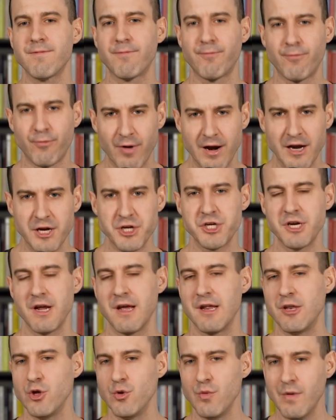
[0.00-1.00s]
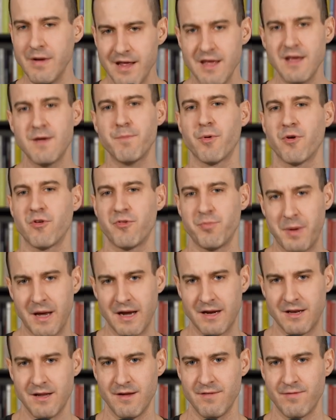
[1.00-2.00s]
fresh and unique
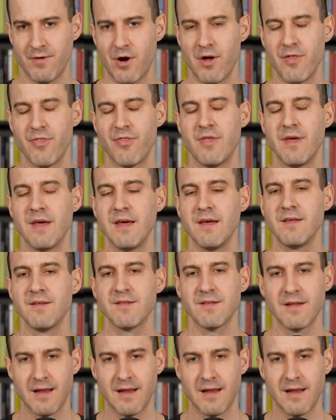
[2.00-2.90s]
perspective on things